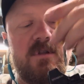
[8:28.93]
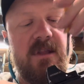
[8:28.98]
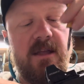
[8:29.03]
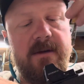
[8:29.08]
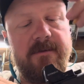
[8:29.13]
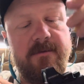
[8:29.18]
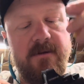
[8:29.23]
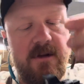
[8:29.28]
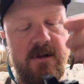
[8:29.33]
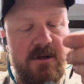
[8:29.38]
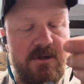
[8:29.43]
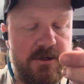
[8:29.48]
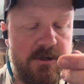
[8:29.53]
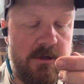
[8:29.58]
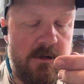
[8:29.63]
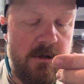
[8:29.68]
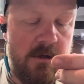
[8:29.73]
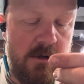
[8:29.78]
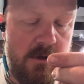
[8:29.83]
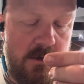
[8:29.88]
leverage,
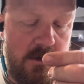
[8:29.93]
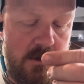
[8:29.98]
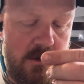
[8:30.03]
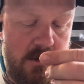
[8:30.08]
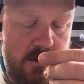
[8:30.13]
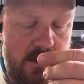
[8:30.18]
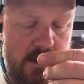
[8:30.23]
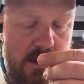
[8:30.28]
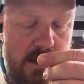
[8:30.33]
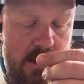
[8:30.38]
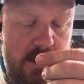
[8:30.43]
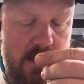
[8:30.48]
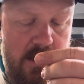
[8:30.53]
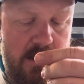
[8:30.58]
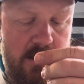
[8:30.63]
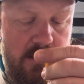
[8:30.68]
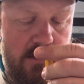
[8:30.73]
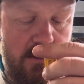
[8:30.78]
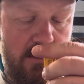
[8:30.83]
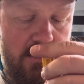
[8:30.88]

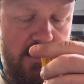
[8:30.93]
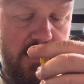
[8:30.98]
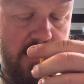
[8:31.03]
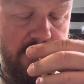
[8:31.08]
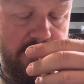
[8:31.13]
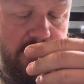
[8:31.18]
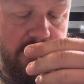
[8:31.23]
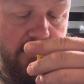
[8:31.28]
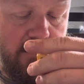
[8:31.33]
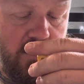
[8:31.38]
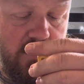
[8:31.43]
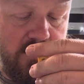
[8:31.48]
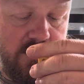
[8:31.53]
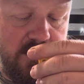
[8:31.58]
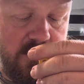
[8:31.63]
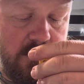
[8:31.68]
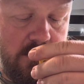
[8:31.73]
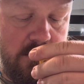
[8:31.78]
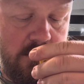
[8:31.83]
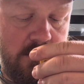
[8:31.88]
and you have the
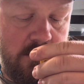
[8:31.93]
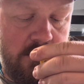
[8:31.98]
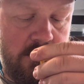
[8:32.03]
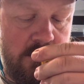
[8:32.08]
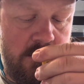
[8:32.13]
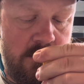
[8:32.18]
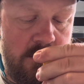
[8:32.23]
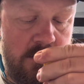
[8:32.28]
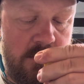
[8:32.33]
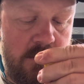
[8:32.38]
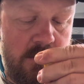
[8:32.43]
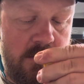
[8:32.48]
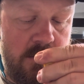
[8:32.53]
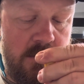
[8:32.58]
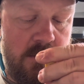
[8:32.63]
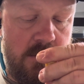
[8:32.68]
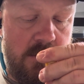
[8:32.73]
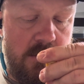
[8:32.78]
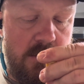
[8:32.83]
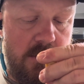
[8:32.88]
most
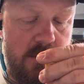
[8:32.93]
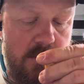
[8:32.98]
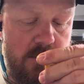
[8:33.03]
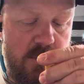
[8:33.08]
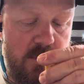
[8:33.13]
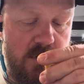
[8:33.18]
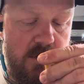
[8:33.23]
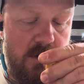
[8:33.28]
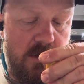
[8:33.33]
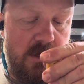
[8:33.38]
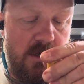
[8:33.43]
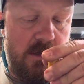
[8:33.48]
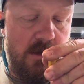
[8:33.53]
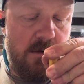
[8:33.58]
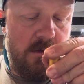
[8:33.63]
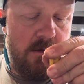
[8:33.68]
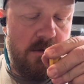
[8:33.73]
ability.